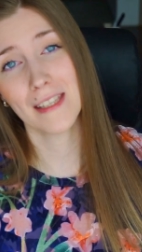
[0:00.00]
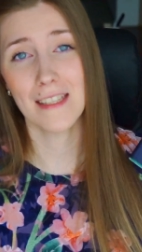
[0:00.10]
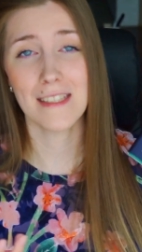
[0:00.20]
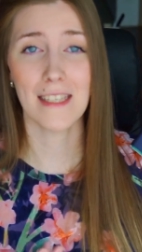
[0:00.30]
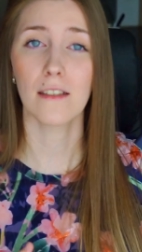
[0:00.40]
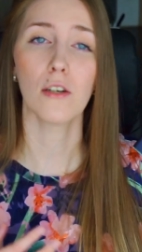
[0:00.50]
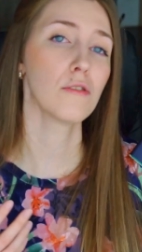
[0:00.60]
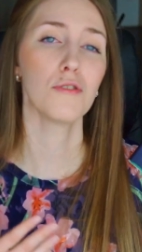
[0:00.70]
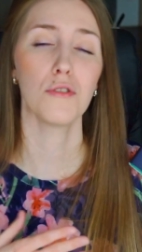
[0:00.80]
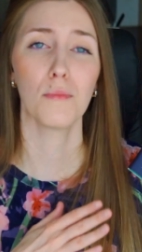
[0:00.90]
that it's not
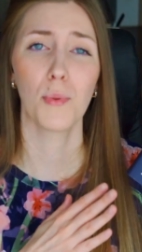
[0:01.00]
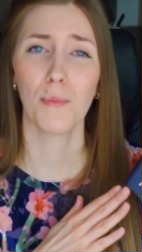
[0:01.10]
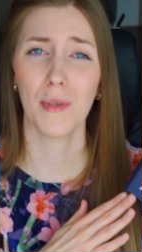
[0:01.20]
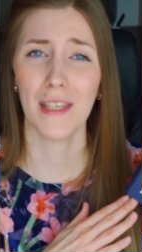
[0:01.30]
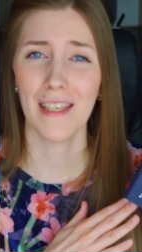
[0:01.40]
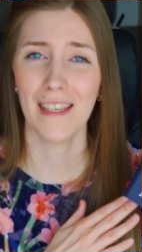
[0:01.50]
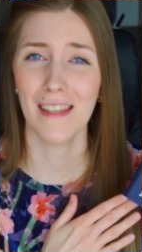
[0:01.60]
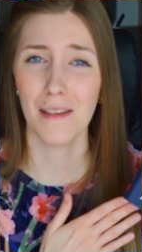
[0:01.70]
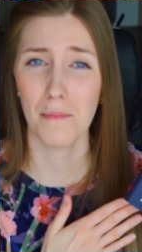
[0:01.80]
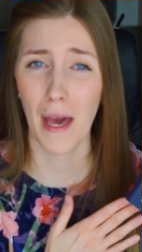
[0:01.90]
going to put me in
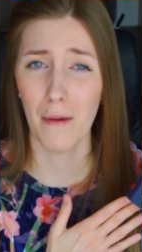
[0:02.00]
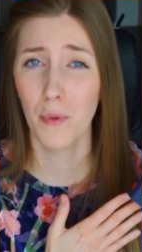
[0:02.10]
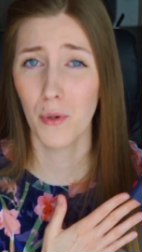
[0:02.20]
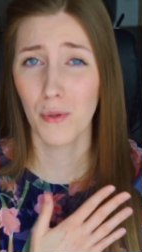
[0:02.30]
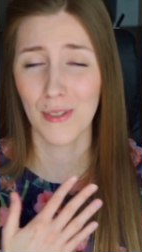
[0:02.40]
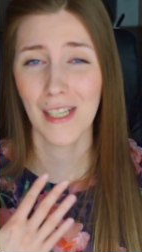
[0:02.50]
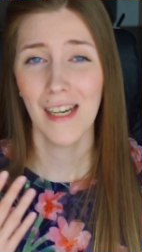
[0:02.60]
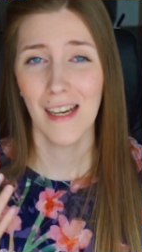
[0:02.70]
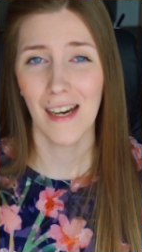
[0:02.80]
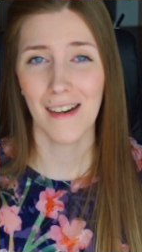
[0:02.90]
a bad mood.
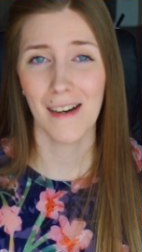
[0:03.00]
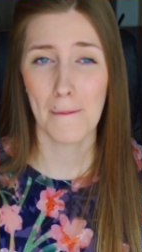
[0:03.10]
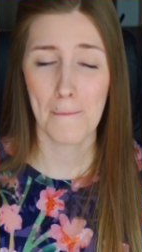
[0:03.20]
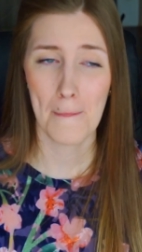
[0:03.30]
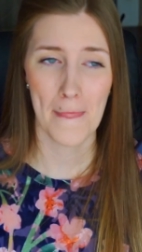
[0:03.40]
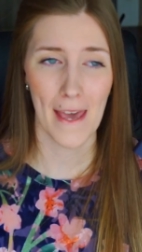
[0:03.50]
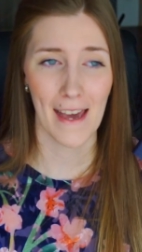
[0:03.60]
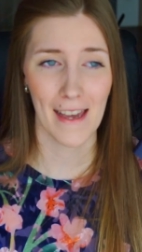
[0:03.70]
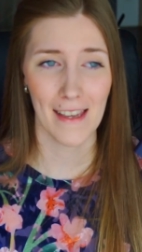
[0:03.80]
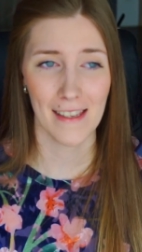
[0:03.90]

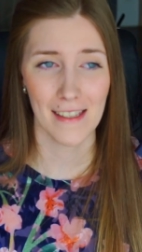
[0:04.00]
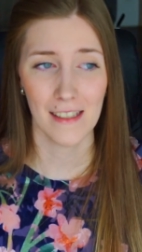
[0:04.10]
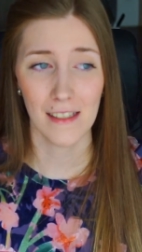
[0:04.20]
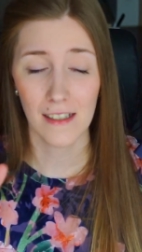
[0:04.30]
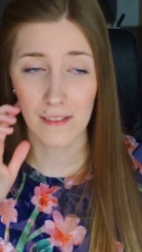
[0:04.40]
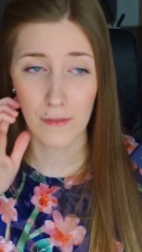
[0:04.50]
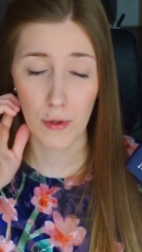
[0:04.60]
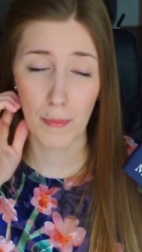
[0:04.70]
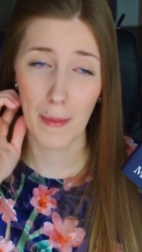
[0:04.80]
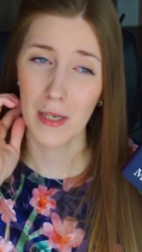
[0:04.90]
I
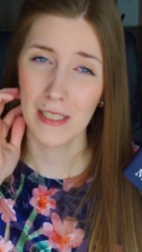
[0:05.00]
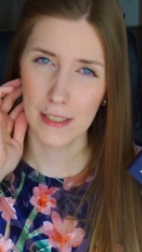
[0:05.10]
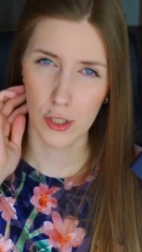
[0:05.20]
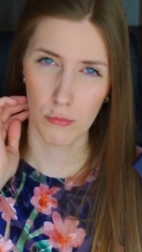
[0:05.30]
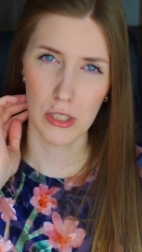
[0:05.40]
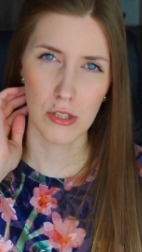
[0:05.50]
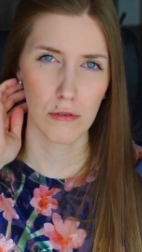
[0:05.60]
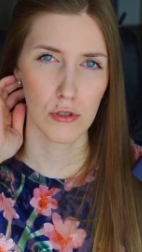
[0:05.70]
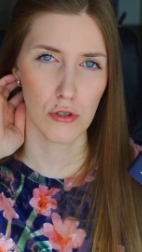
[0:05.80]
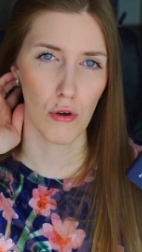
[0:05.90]
remember in The Humans there
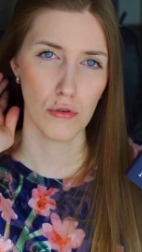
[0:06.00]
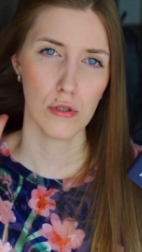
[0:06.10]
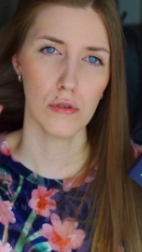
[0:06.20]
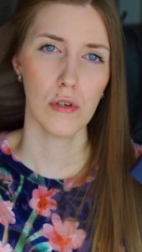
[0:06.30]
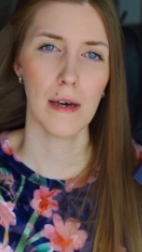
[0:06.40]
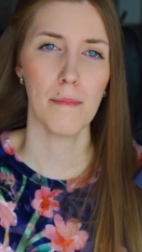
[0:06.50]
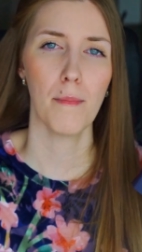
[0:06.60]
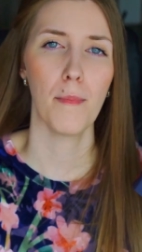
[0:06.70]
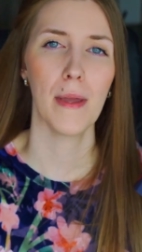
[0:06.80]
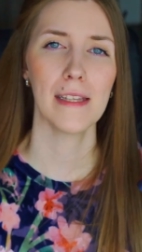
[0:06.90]
was also a
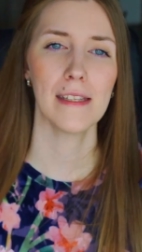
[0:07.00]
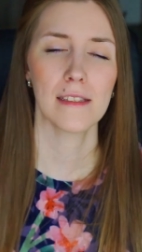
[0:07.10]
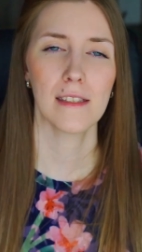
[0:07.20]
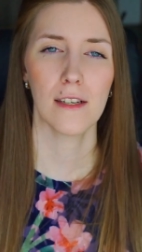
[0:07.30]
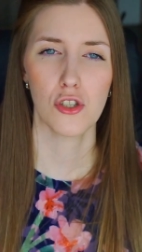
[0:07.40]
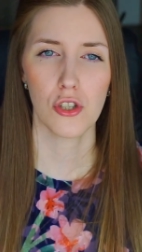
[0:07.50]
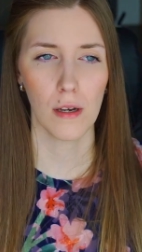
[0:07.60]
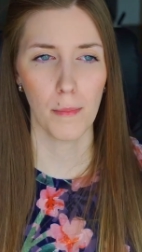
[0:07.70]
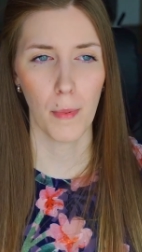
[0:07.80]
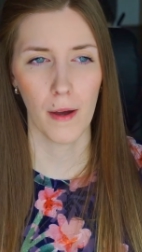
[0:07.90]
bit touched
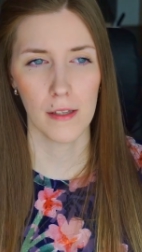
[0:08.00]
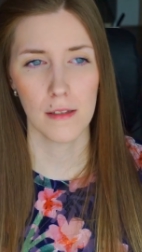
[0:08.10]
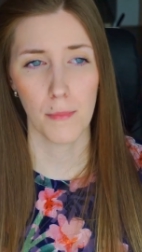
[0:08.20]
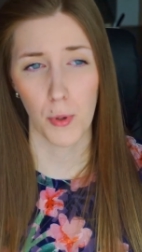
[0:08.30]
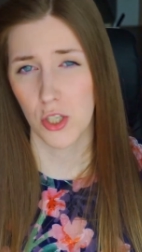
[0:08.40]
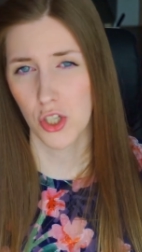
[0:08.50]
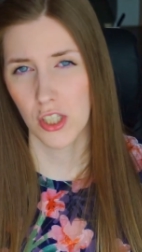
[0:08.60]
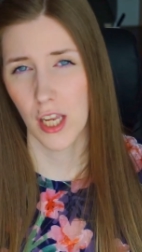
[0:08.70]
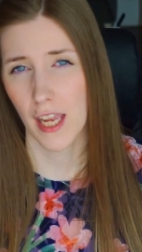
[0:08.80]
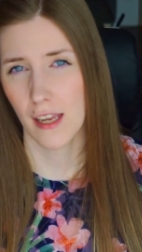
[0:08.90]
upon depression
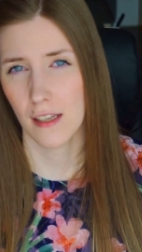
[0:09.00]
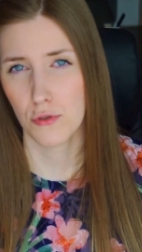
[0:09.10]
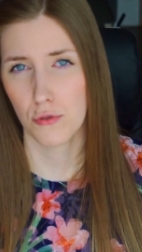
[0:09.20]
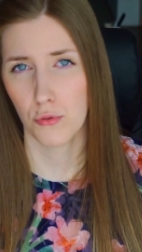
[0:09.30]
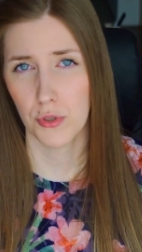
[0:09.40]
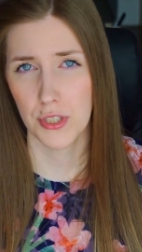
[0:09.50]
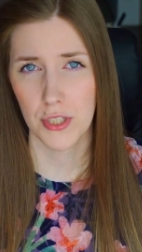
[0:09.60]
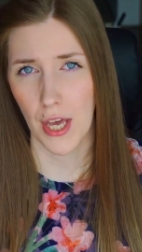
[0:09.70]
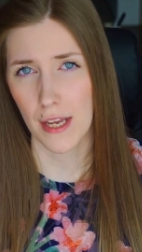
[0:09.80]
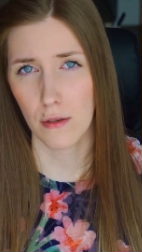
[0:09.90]
and
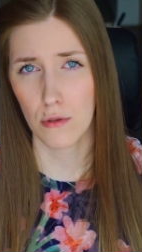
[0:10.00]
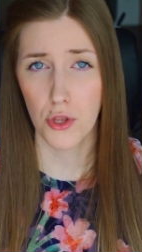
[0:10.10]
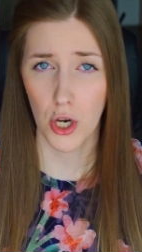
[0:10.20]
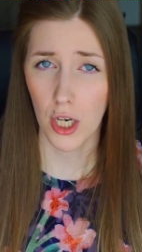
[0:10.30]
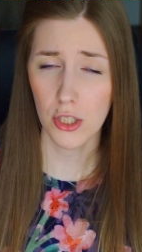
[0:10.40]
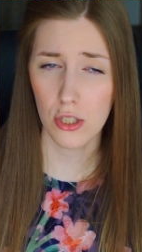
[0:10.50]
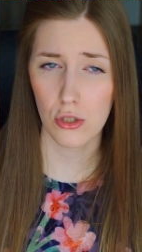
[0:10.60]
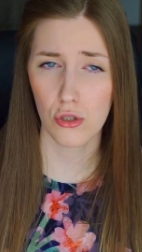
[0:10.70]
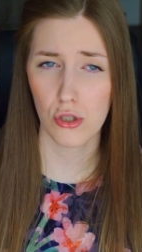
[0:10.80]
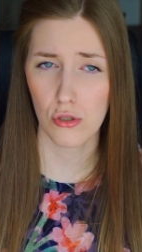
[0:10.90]
suicidal thoughts,
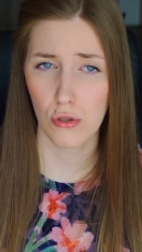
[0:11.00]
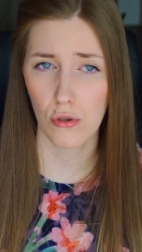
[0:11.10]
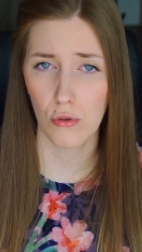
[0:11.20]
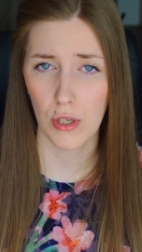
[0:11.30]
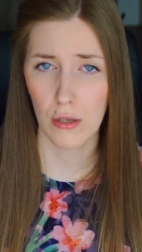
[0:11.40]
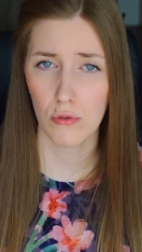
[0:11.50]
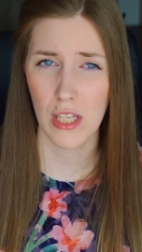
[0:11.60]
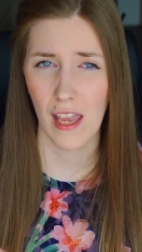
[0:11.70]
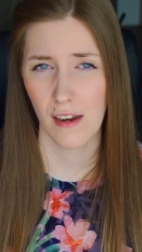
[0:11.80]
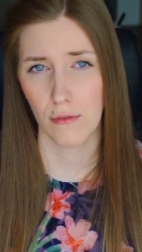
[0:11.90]
so it was
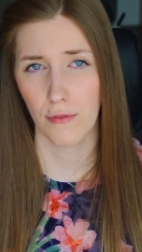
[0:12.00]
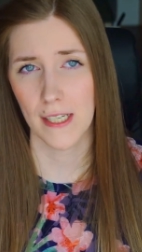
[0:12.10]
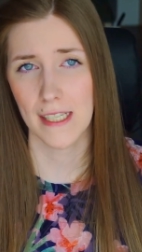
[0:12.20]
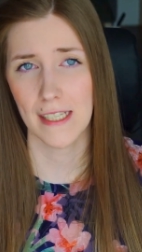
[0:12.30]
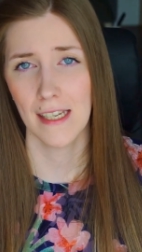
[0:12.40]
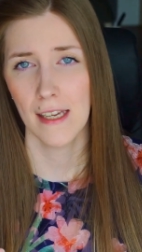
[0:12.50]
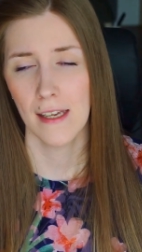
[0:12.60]
handled very